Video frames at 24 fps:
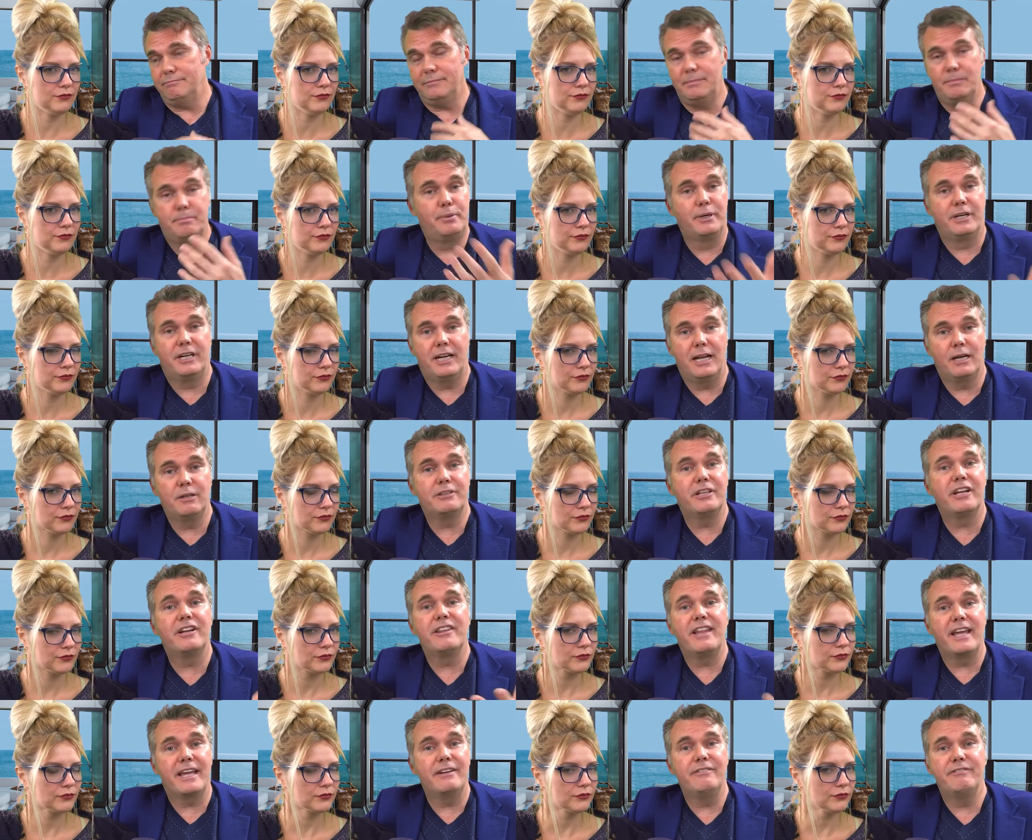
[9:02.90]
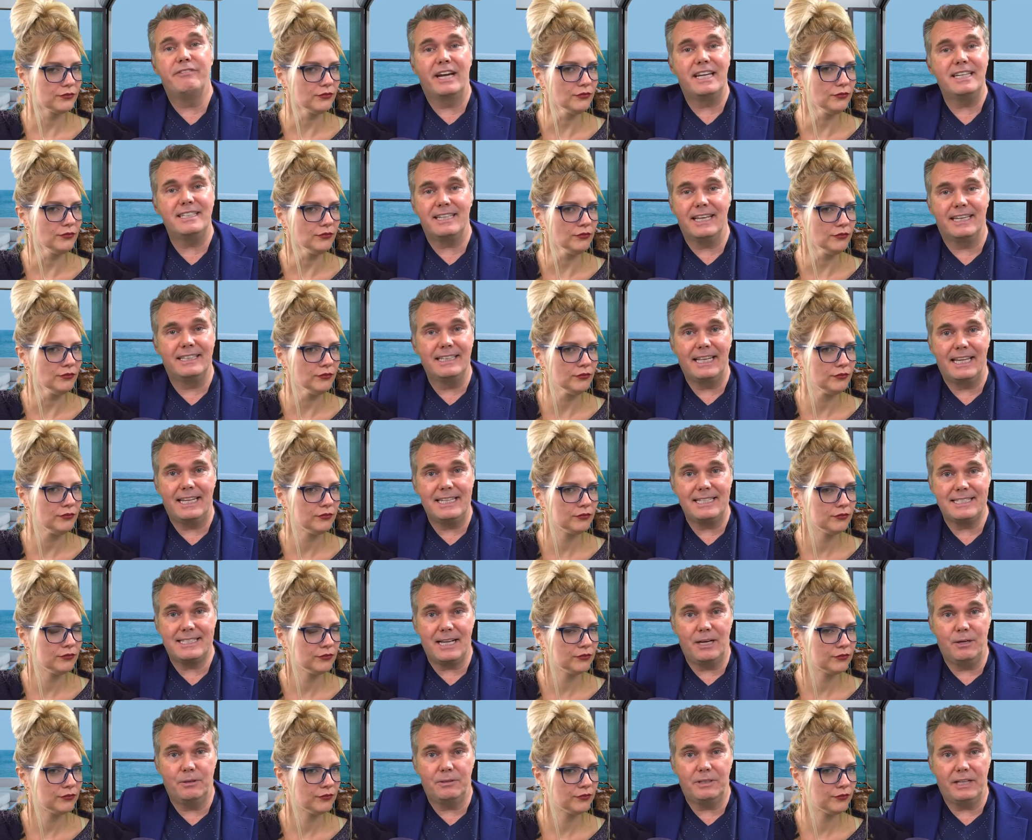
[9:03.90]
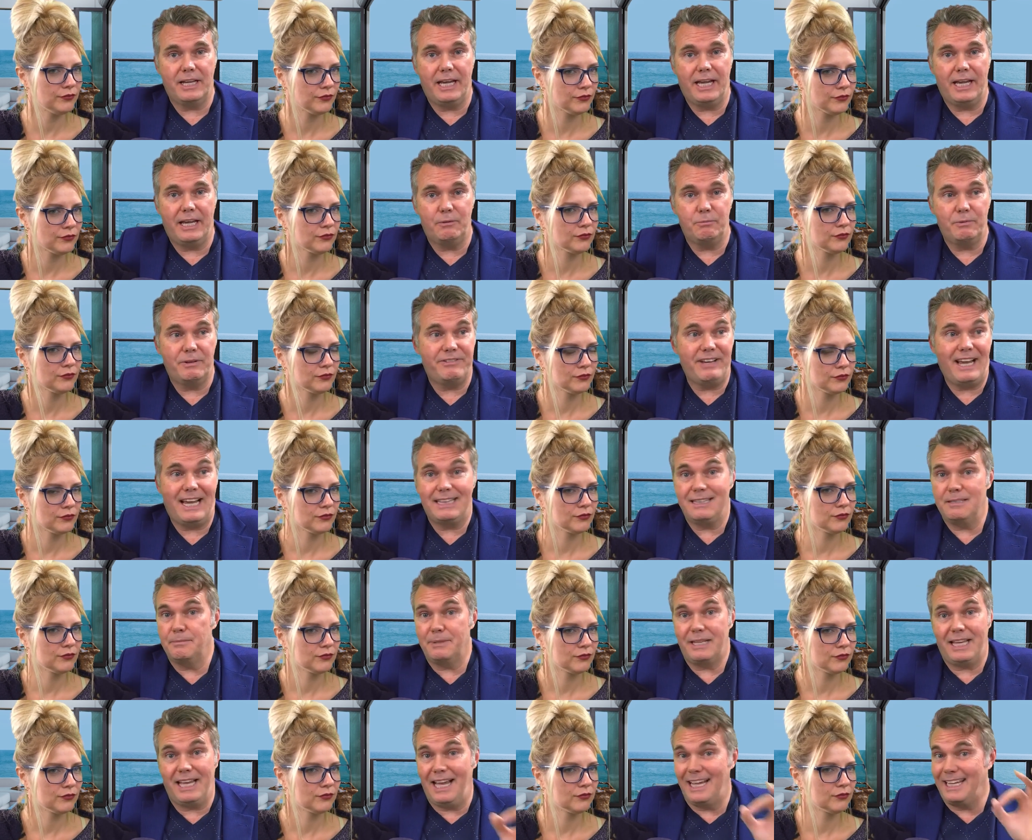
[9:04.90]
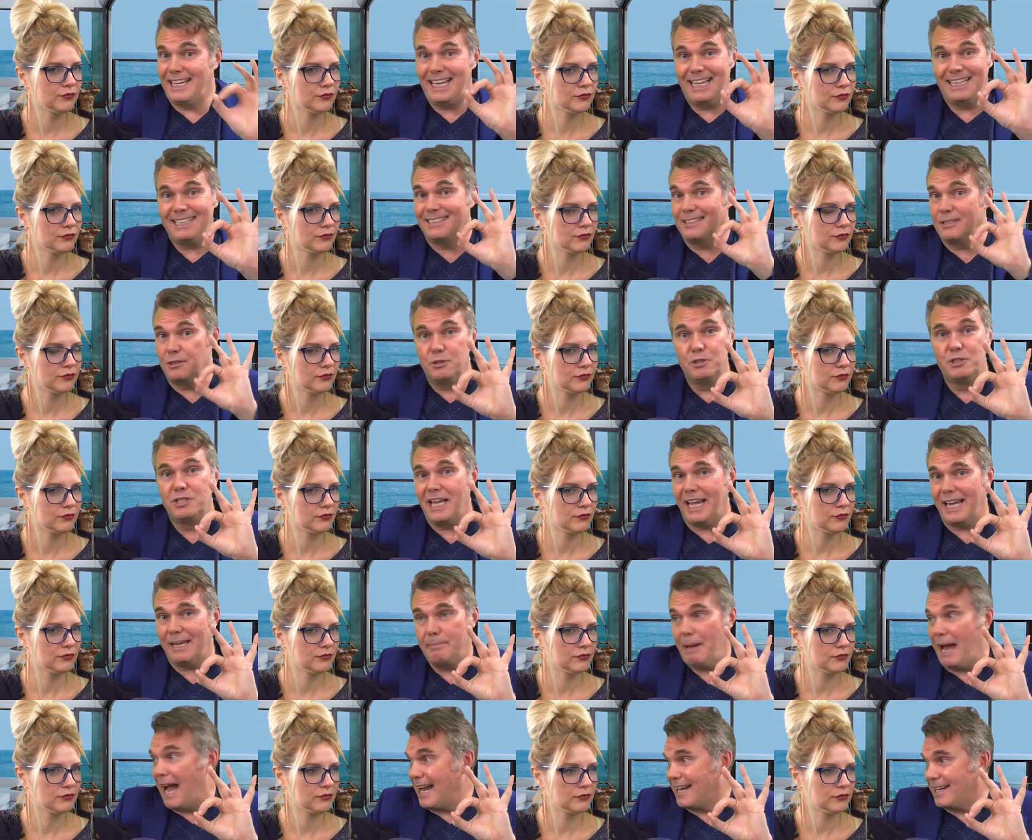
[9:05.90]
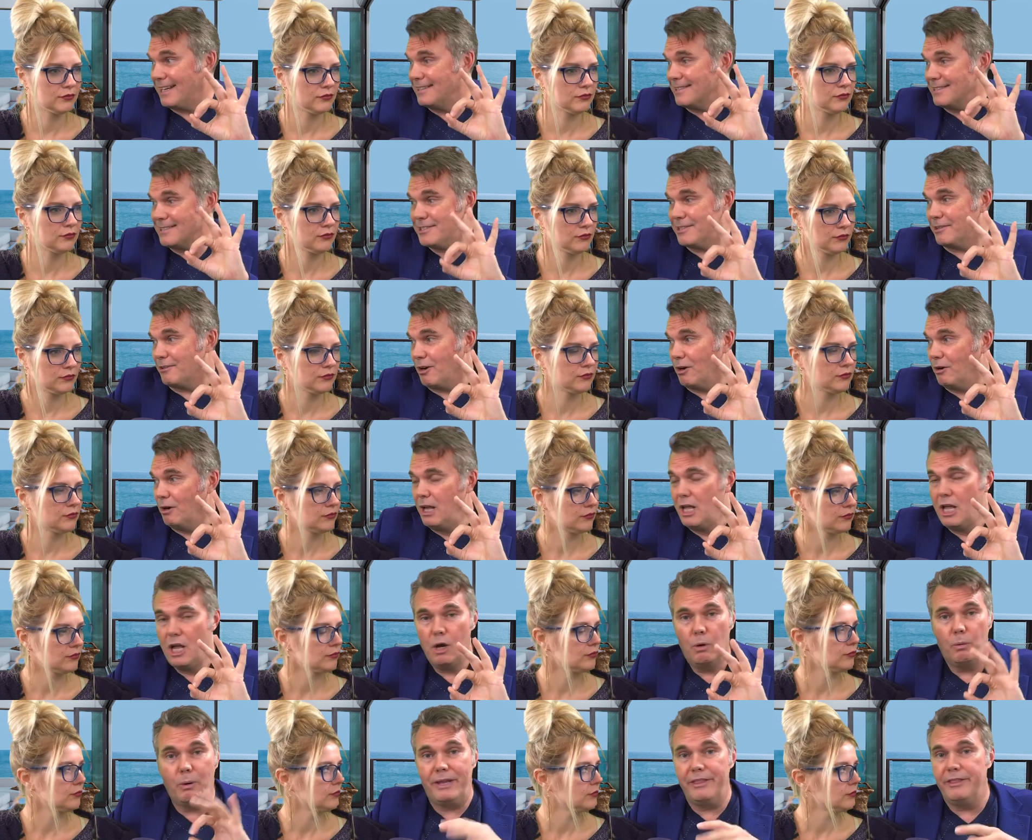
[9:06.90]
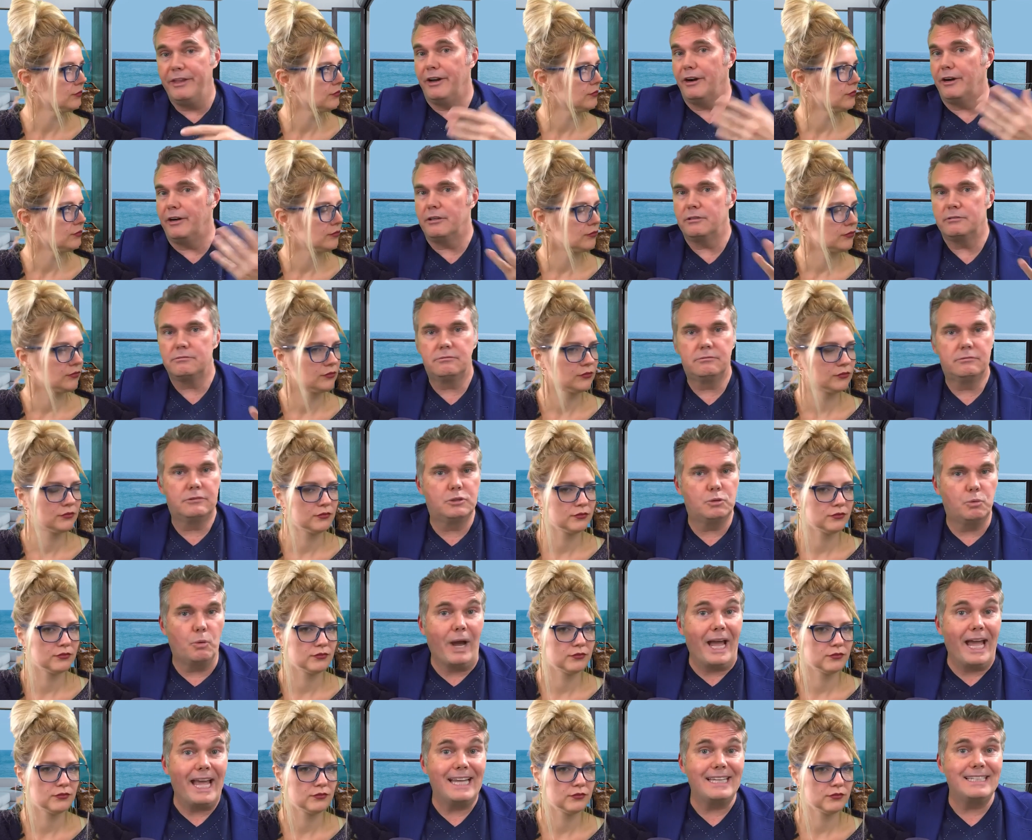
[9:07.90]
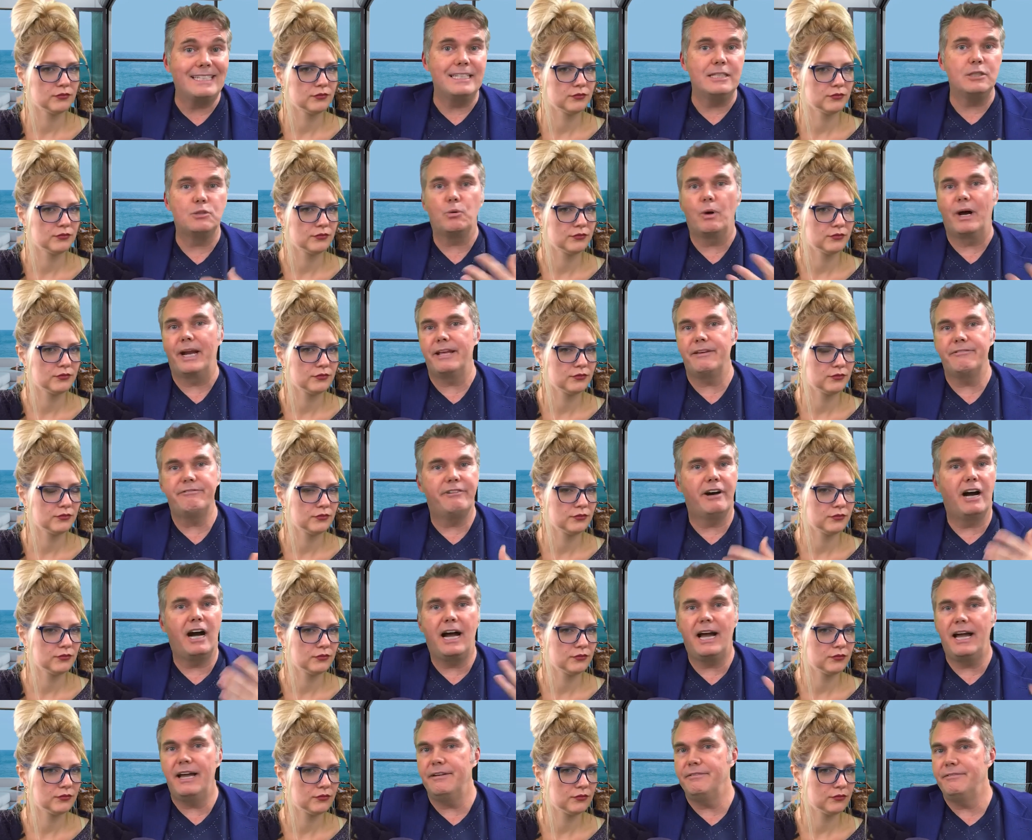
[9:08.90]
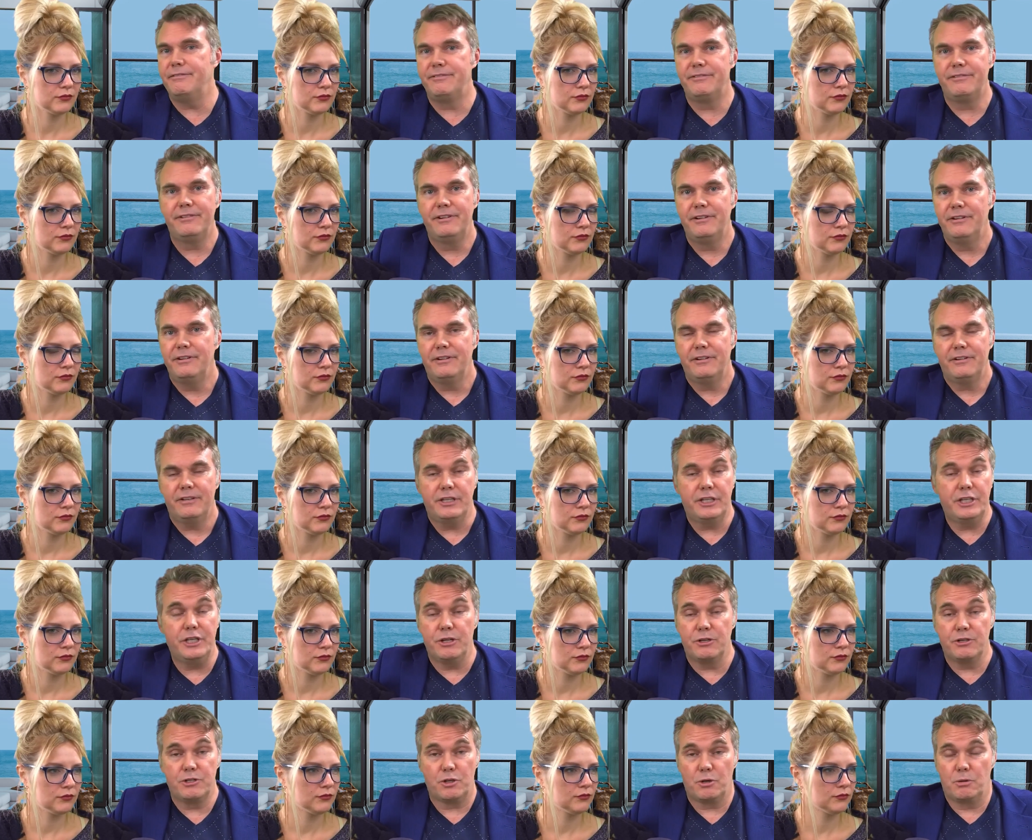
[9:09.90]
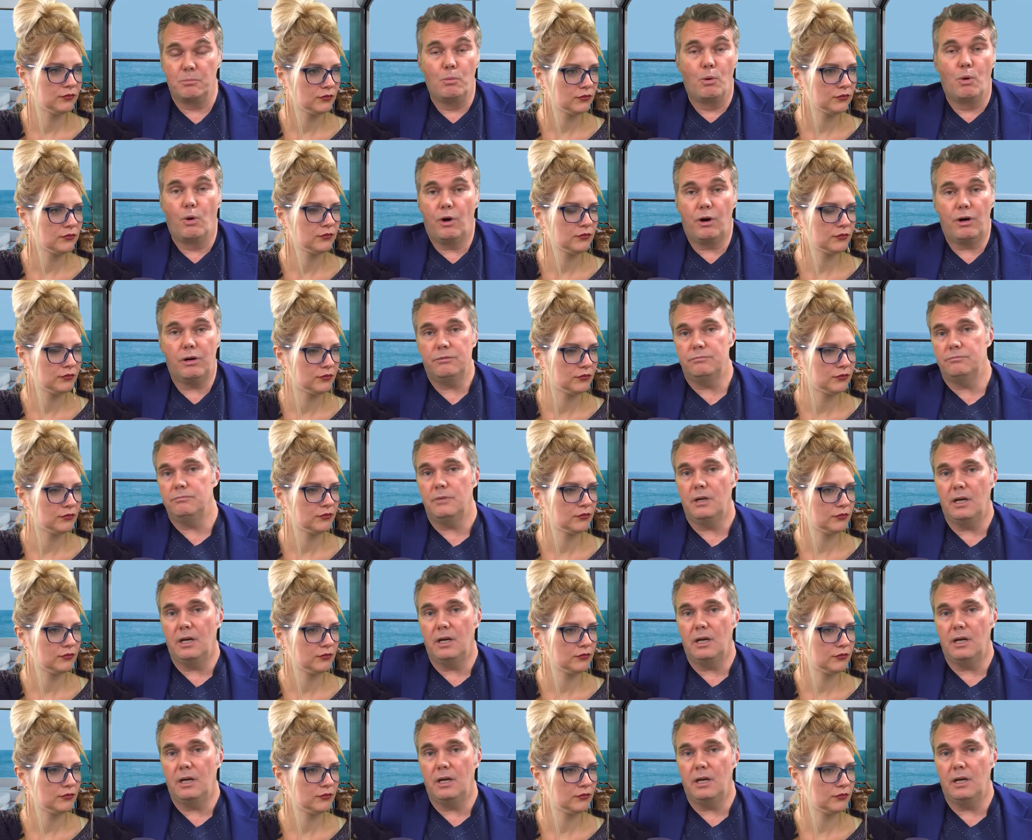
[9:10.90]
Speaker 1: put it out there, they invite 10 ladies out, and we've had them get goose egg back, 0, when they're 20, 25 years or more